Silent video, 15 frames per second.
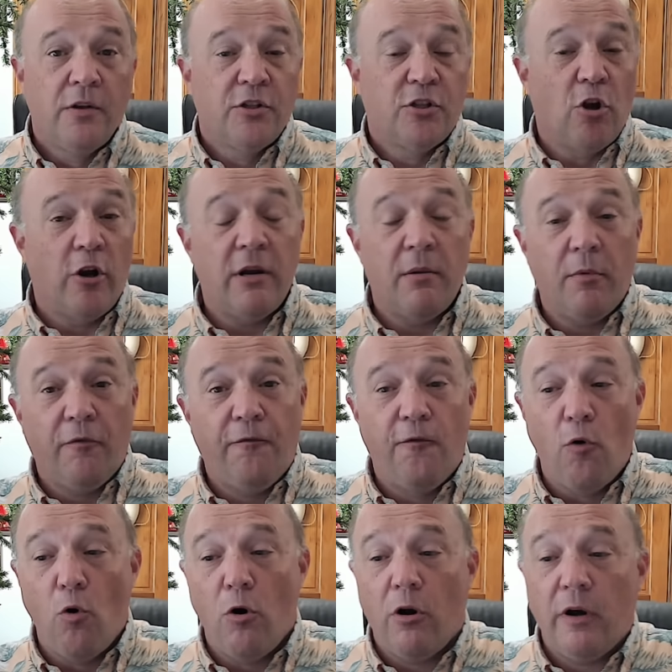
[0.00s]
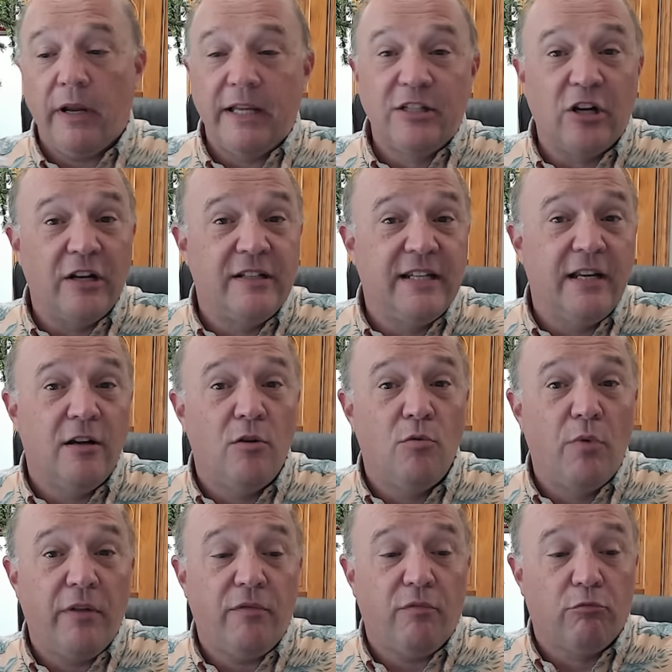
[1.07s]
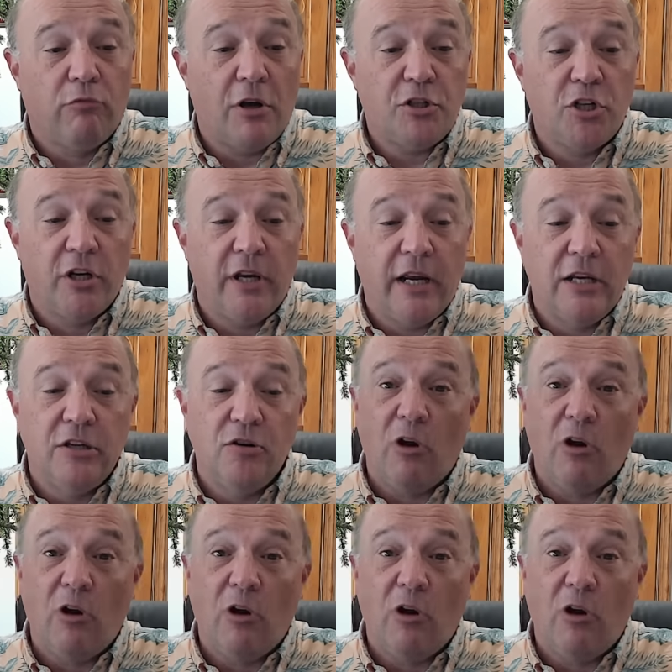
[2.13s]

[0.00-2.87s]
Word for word: Story number four is going to deal with Russia and